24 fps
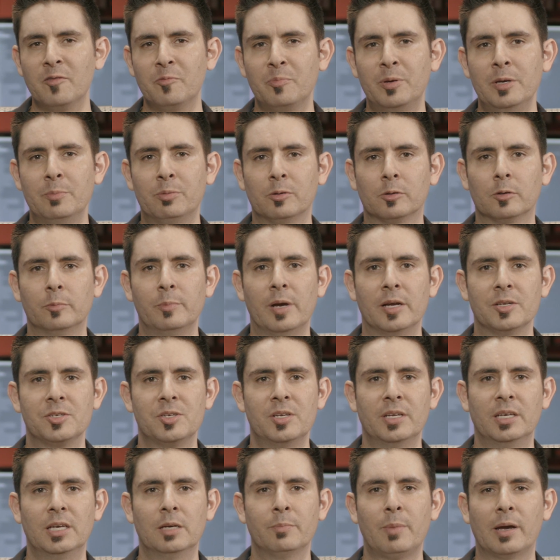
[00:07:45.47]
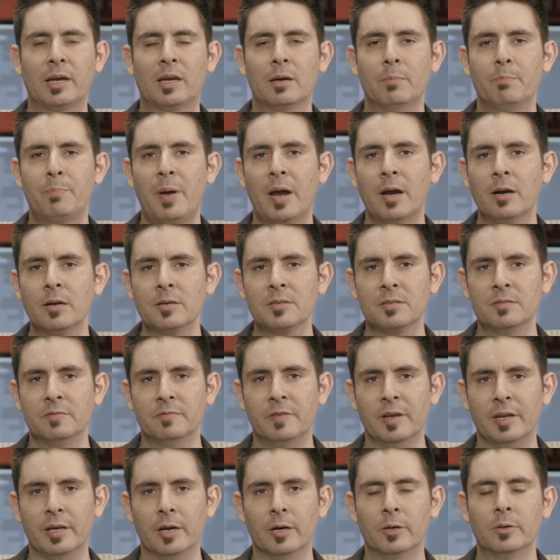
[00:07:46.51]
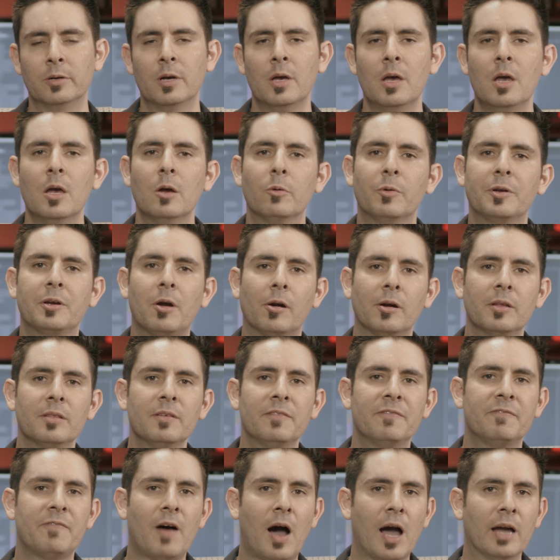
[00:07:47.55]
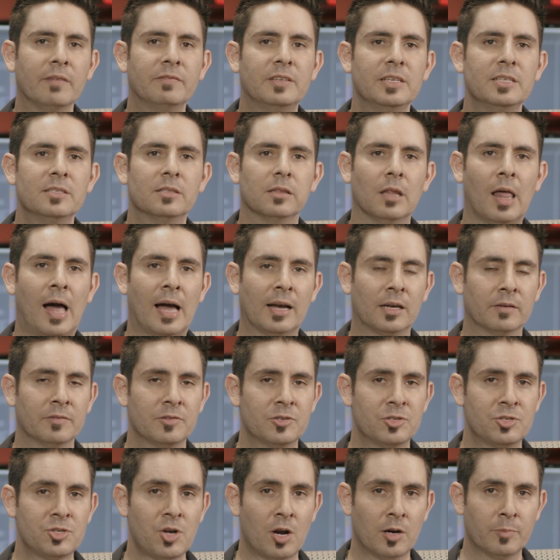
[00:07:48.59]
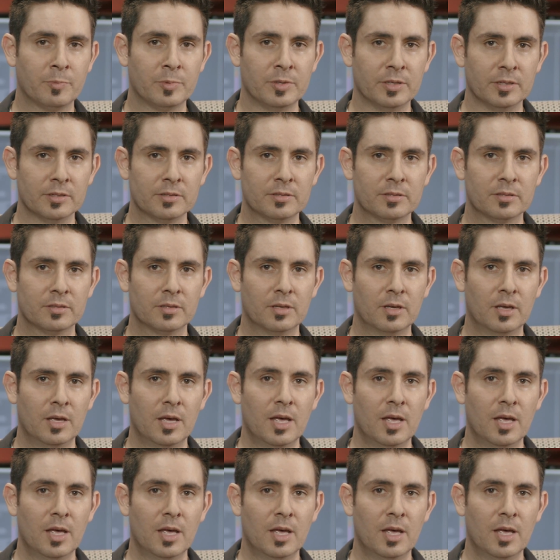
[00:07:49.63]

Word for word: of people were mentioning in my comparison video regarding the 5D's lack of sharpness.